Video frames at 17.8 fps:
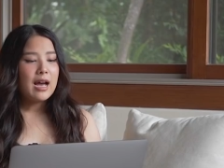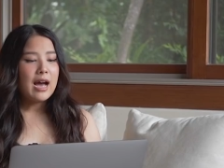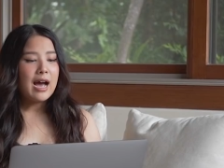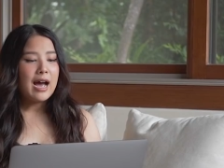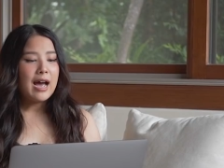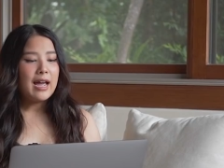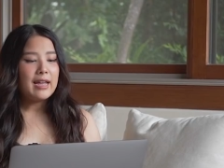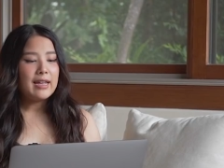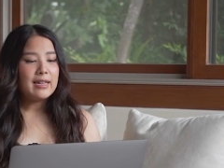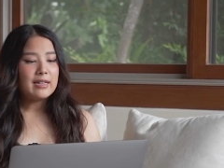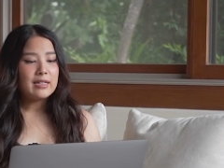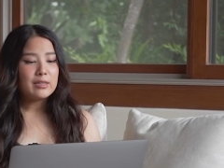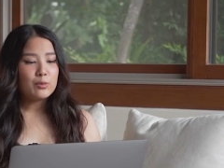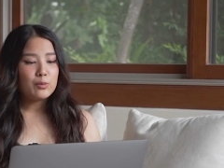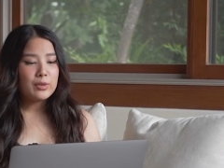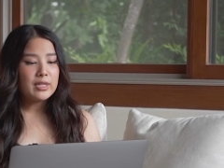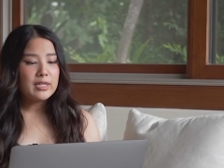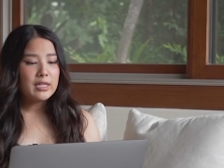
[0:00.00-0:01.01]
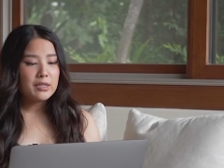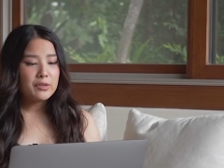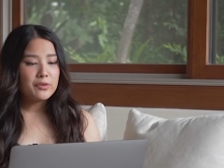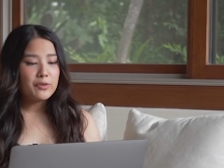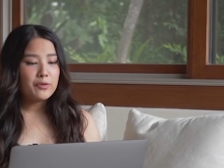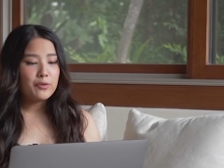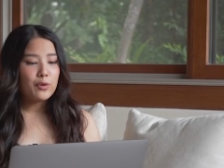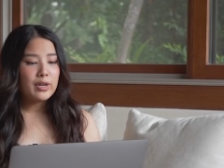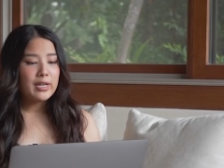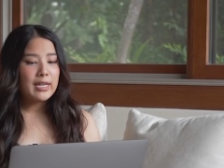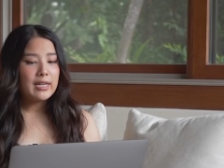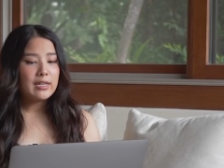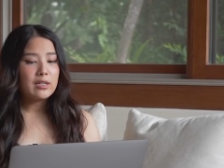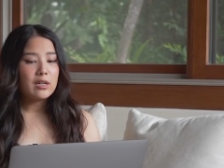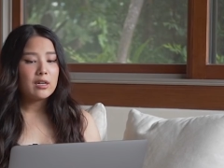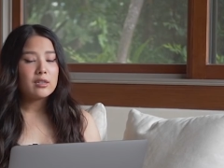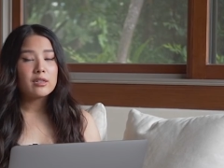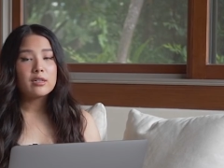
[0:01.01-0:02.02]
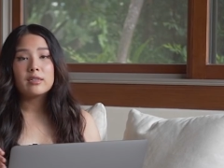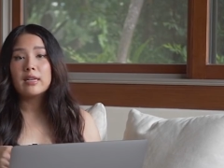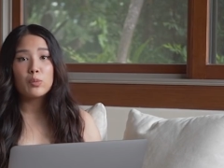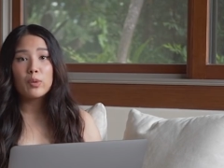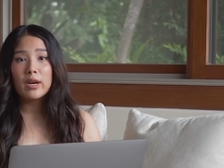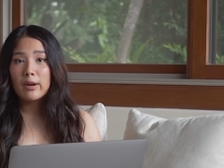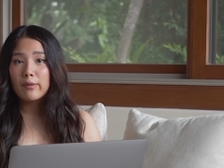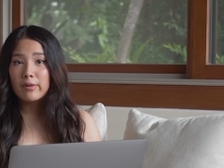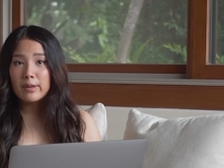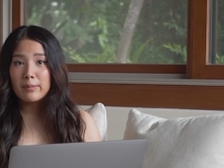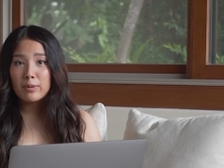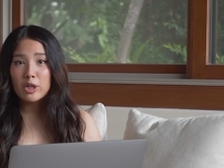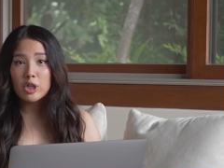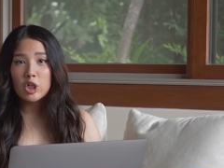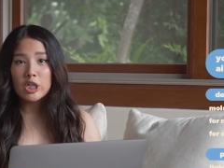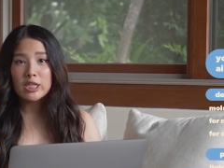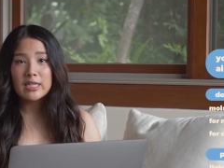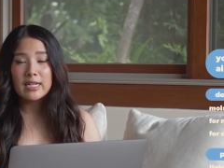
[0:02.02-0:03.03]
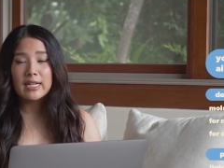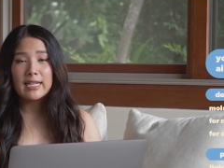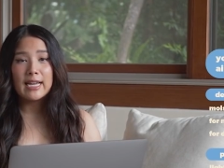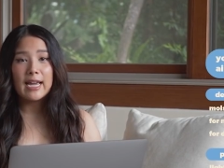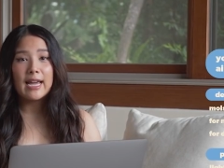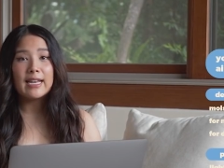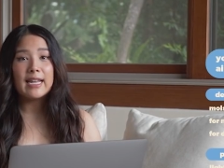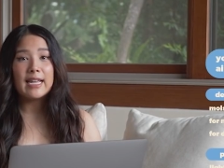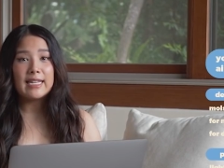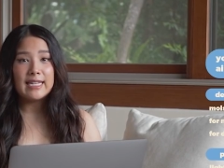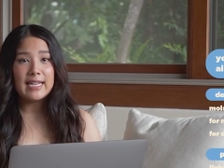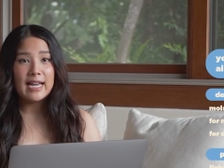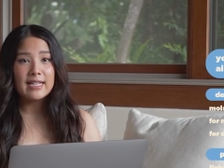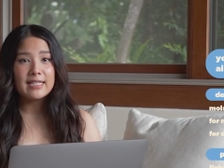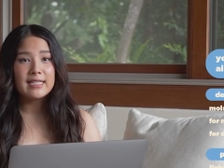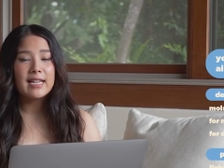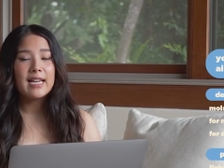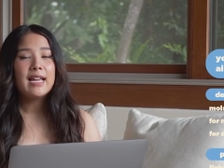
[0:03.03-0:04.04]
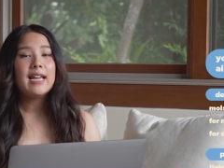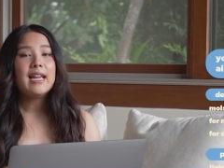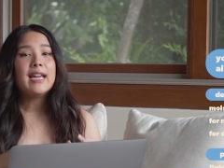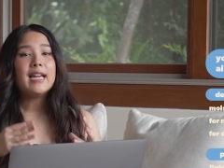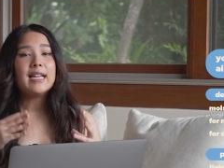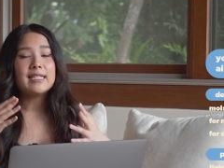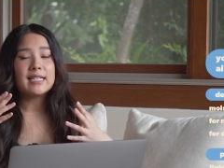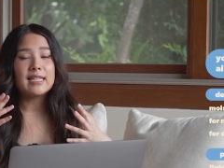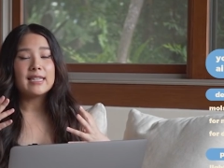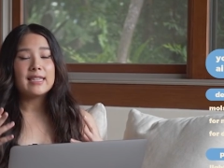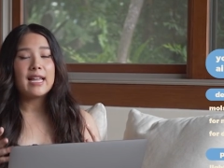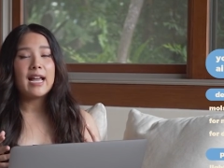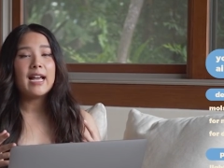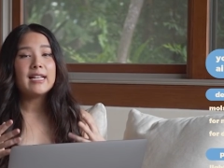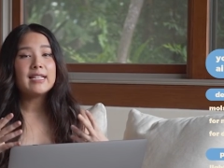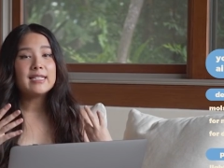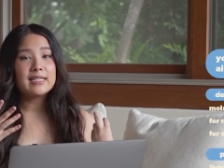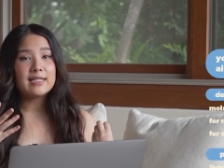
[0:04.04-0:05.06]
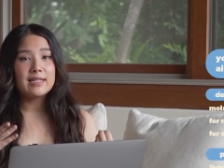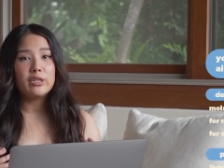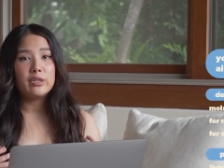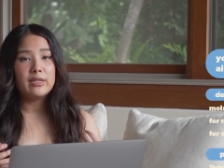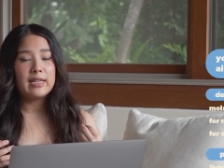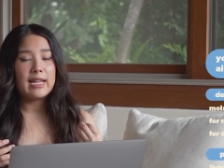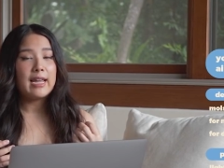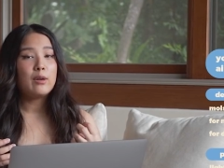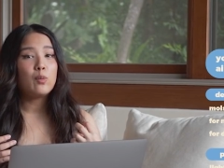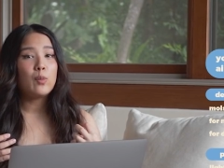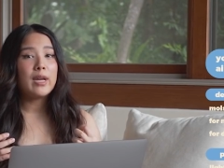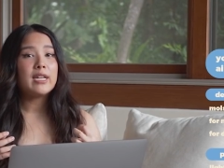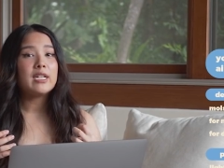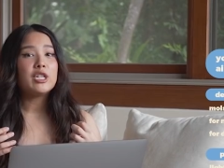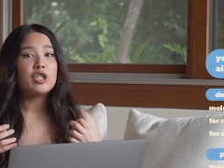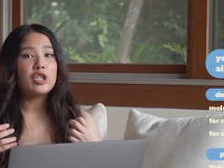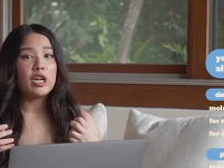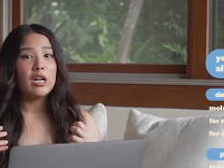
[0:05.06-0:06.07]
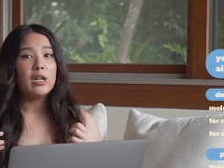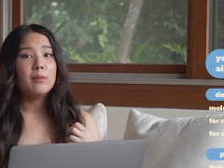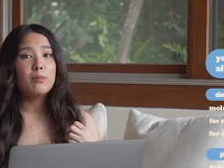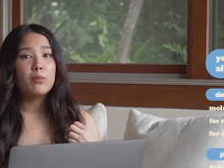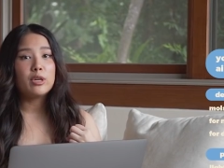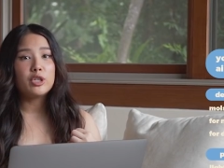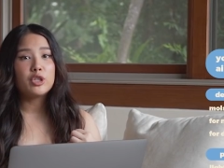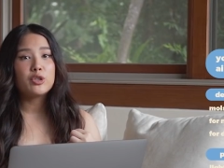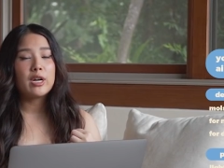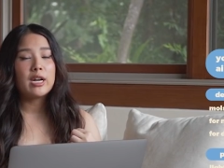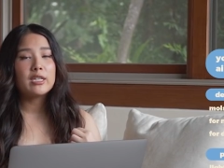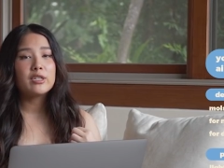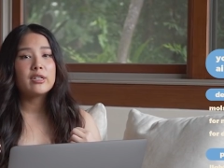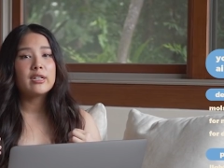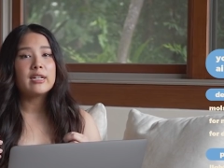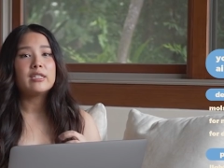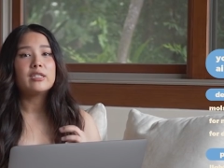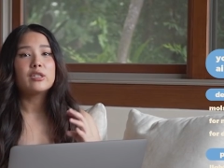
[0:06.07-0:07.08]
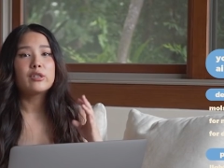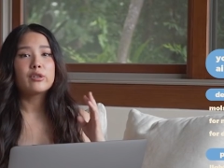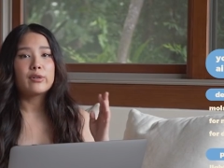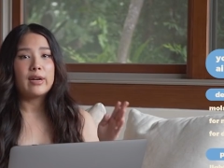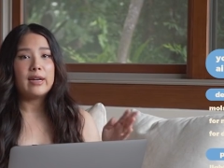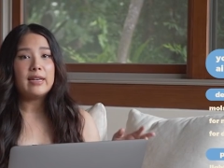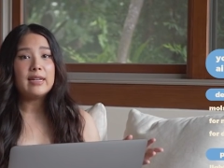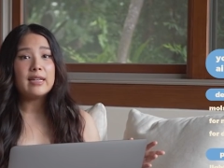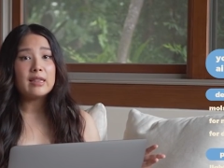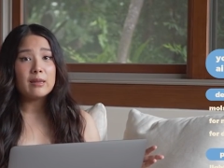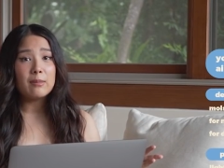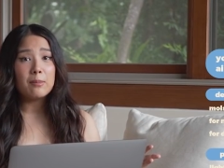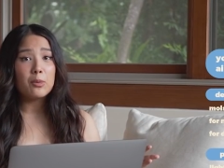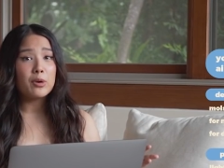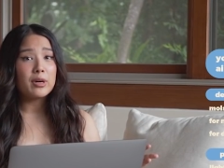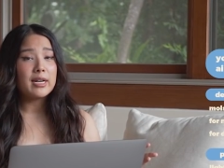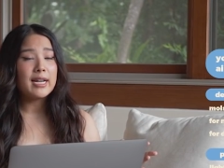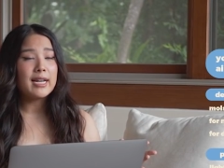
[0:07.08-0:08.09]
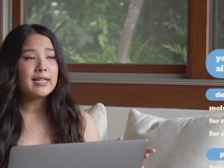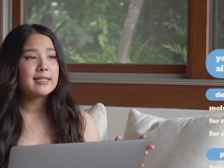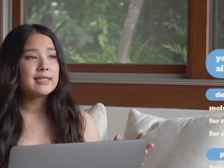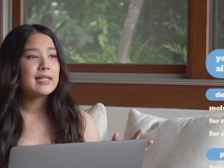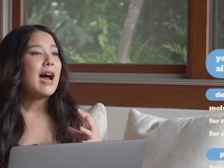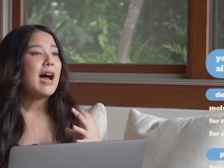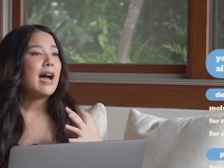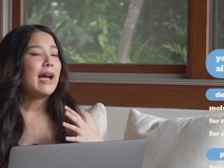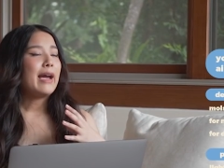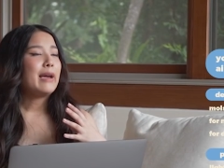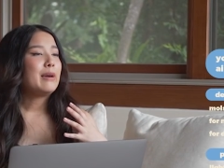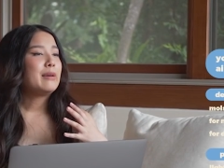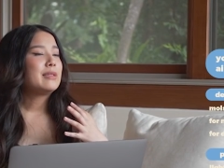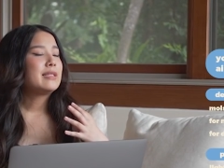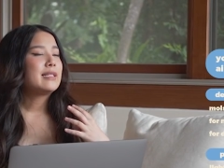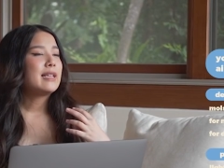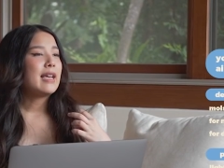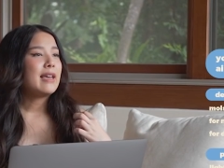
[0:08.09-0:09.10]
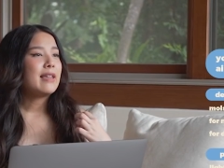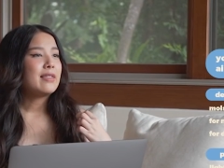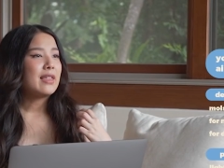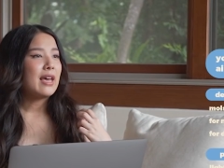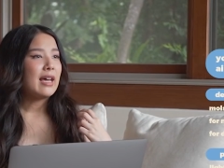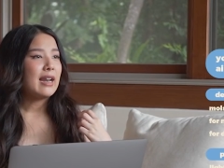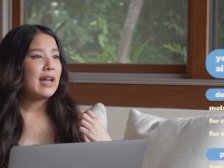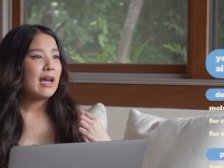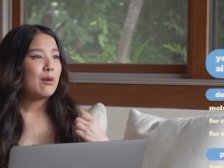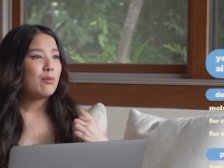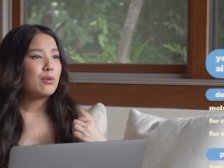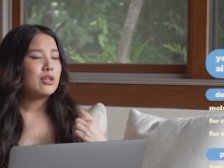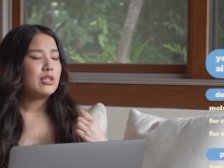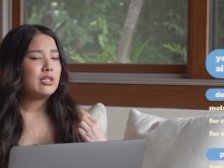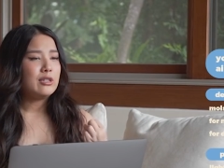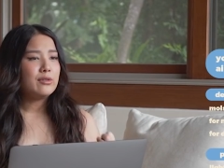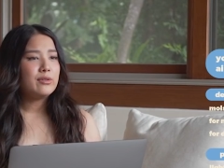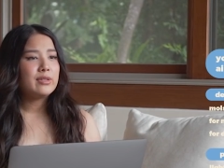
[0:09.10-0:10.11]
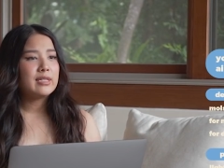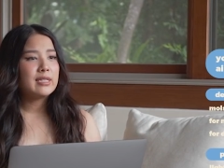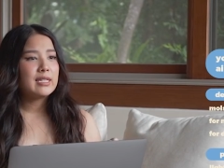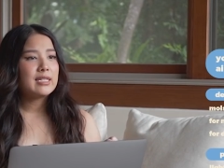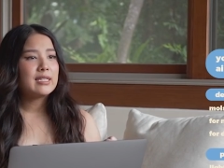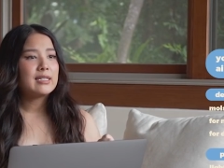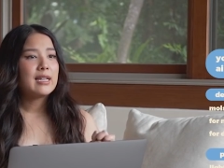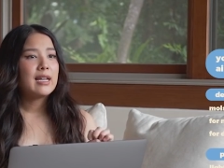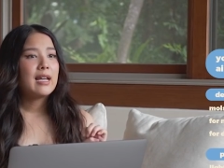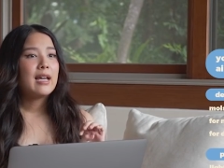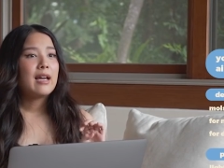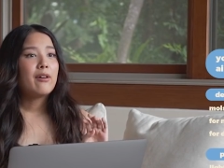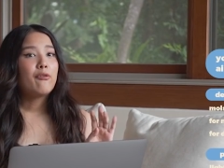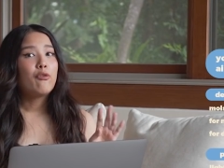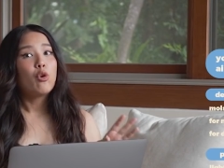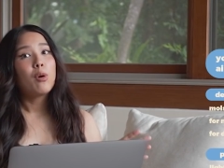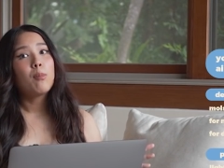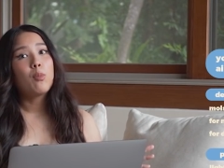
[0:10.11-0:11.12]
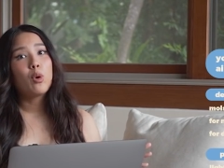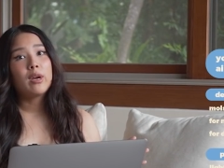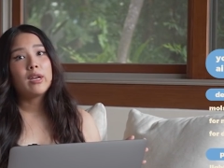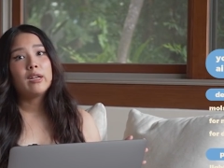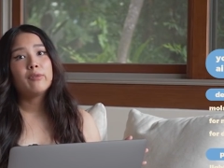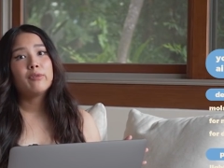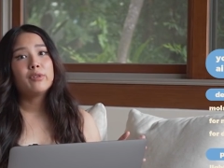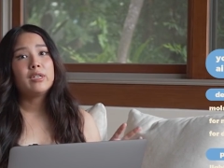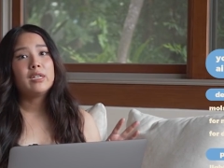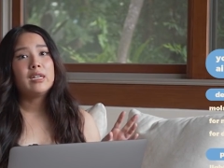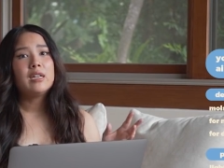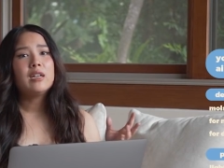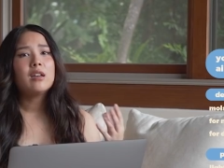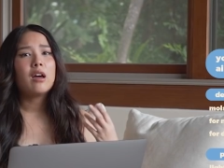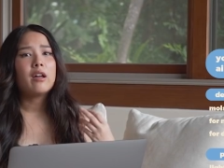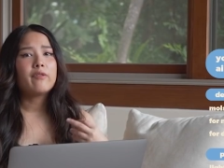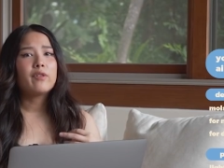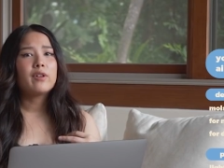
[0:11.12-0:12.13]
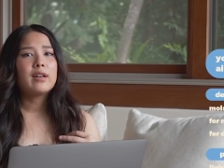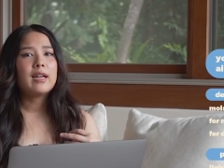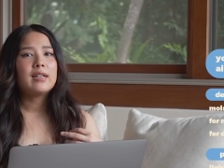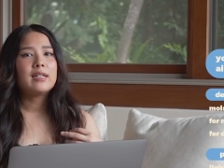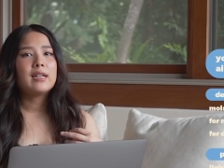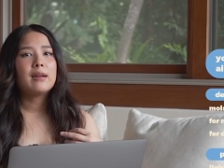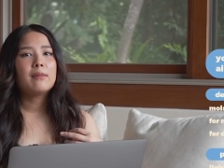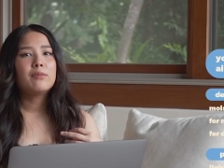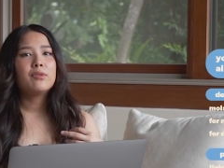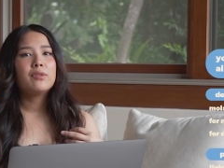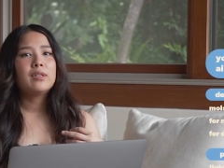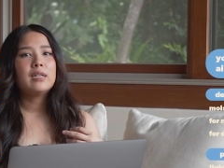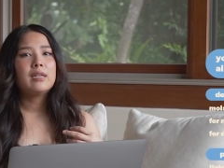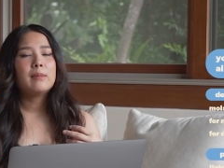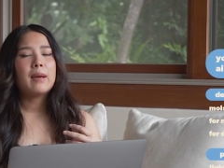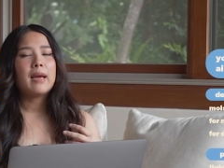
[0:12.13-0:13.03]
It retails for $48. Would I repurchase it again? Yes. It's a nice lightweight gel moisturizer. It's great in the mornings. I say that I would use this for morning routine, not for nighttime routine.